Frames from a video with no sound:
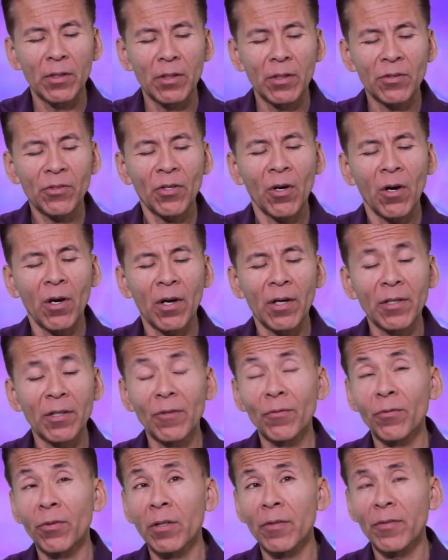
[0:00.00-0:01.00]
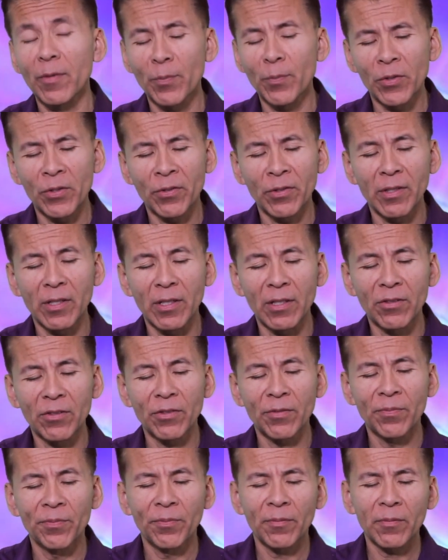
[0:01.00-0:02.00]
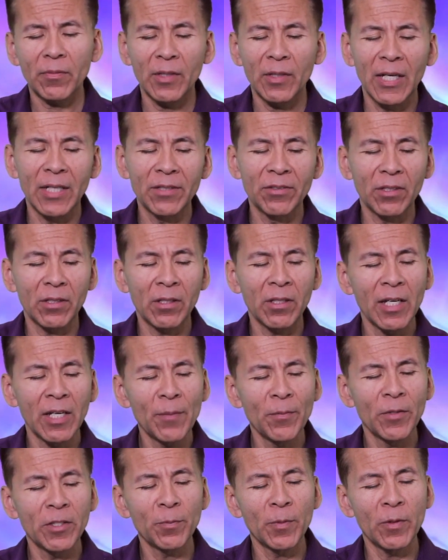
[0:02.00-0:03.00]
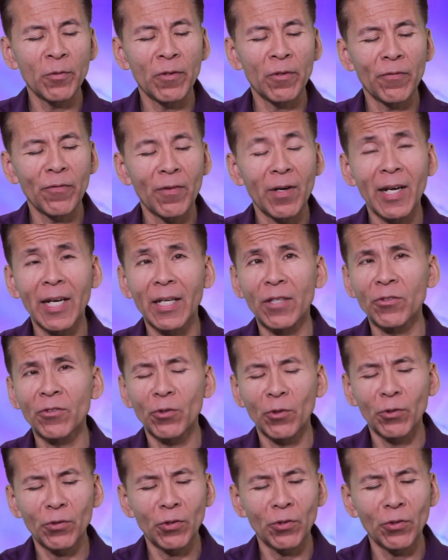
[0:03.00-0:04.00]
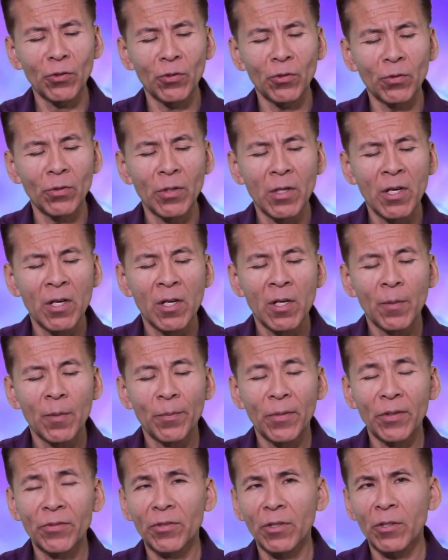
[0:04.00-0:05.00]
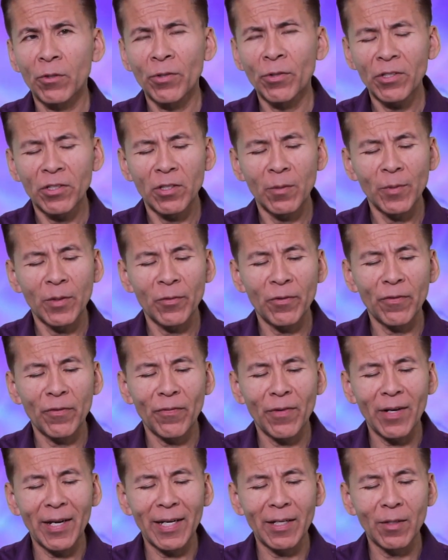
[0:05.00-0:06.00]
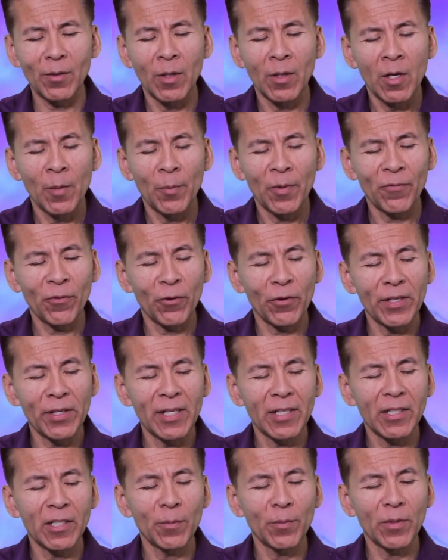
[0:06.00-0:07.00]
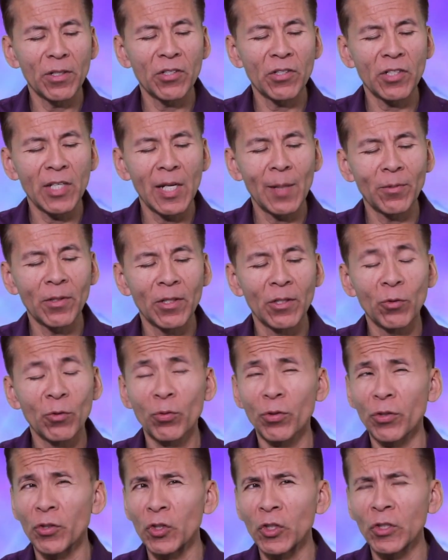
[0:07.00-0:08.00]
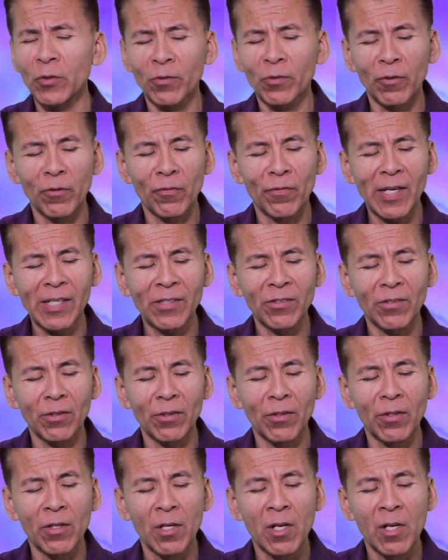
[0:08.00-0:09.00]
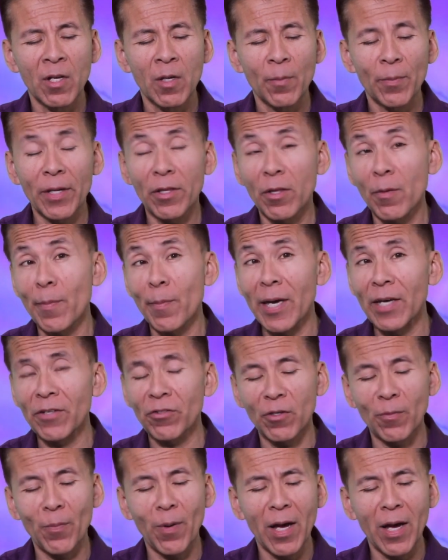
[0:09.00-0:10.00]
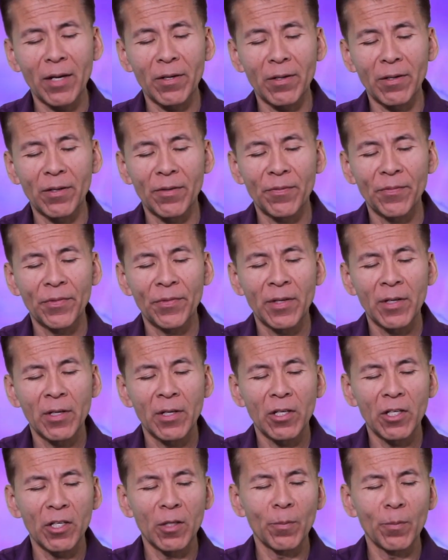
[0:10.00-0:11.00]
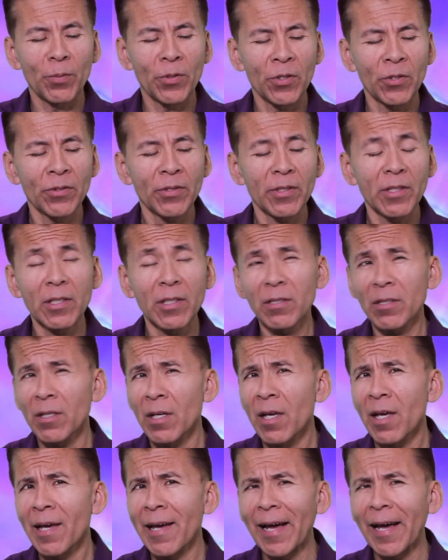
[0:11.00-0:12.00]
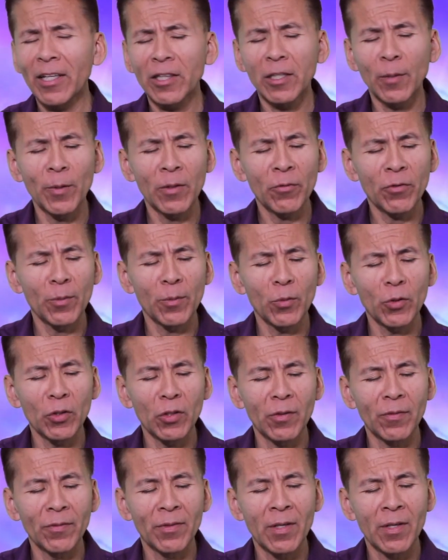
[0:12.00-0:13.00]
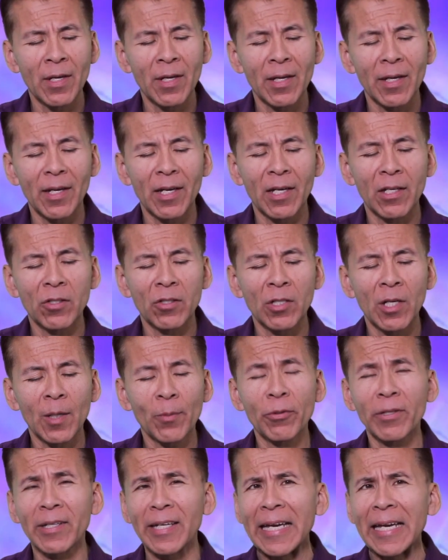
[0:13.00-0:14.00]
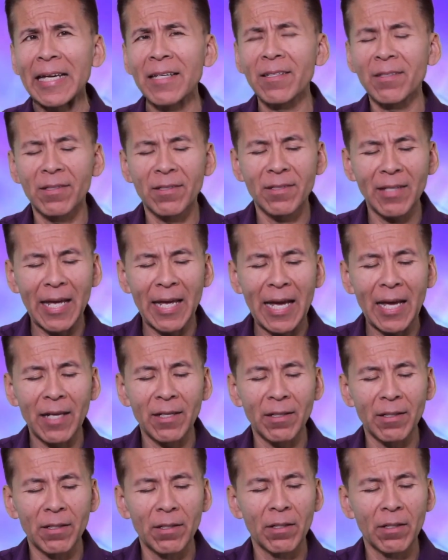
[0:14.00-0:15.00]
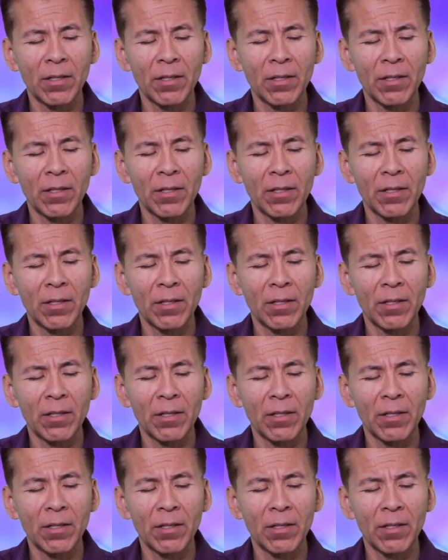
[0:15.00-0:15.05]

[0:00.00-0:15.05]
It's hard and full of impurities. As the clay must be refined, so too must the Christian be refined before he can be shaped into a useful vessel by the master potter. Impurities have to be removed and tempering agents added.